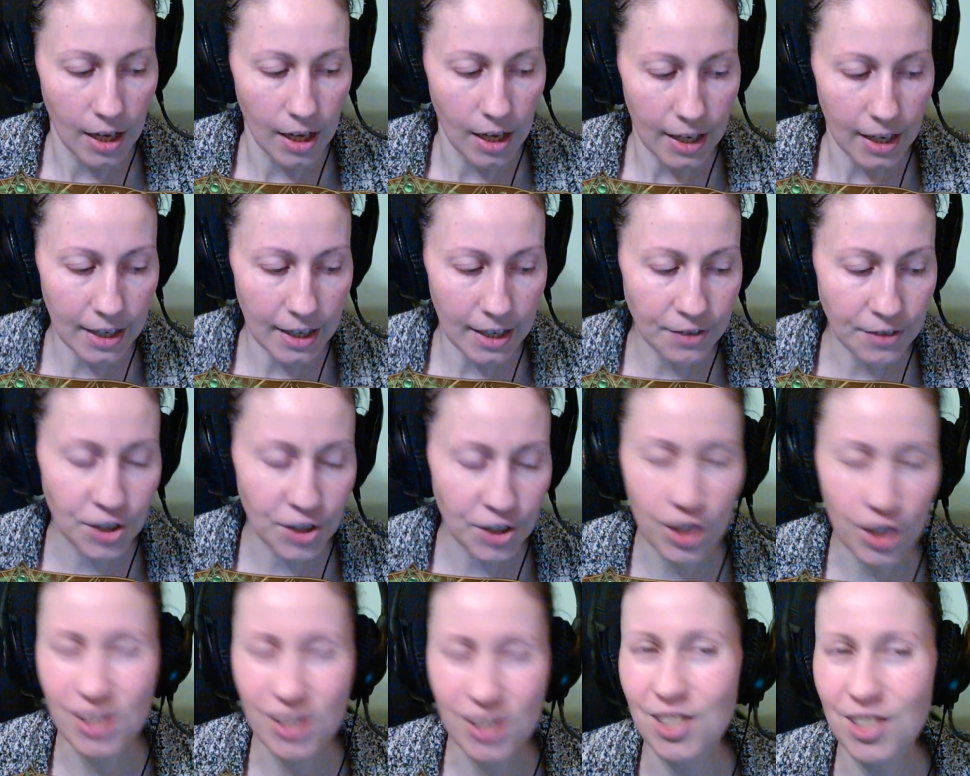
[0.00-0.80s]
If
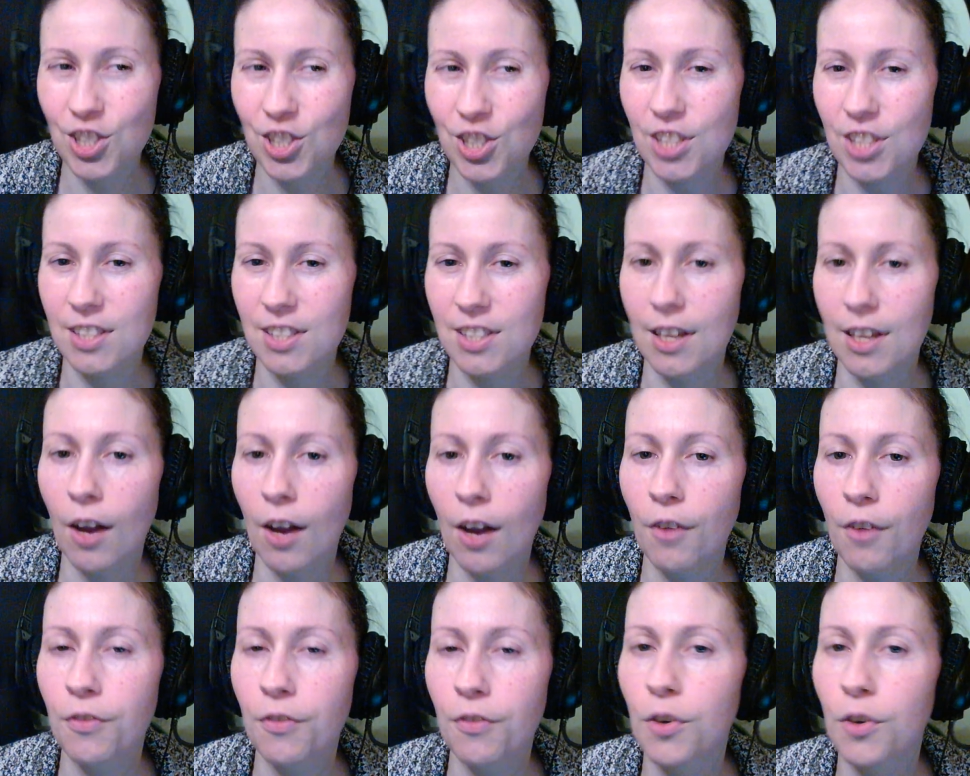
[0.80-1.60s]
she's just there
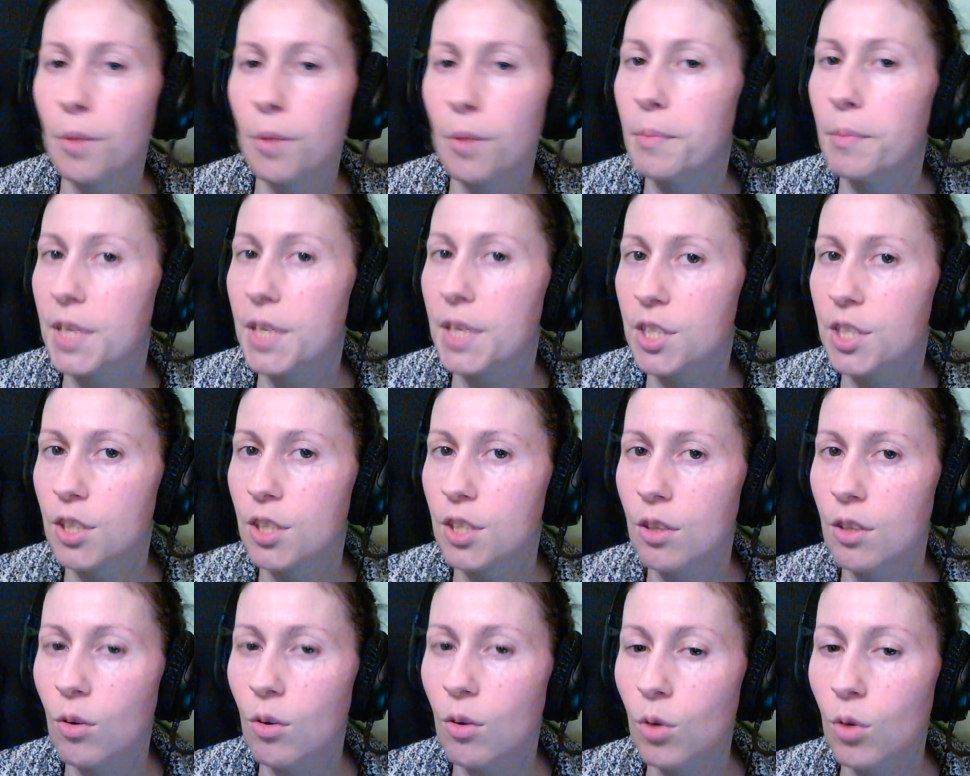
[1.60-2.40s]
for a
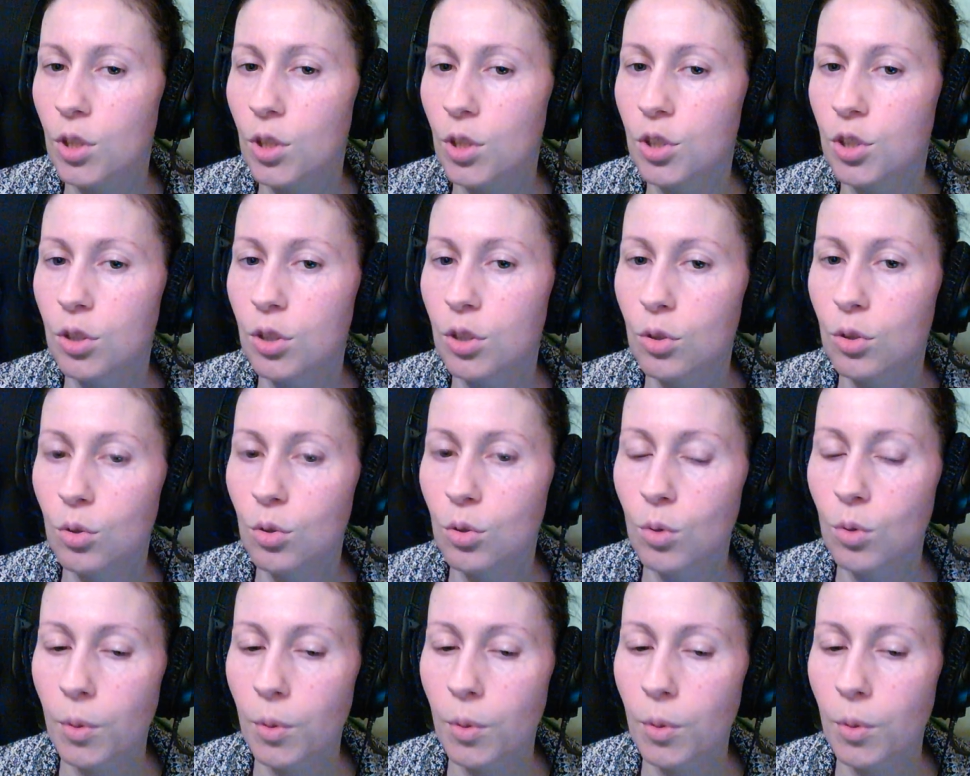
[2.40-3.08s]
mission or two,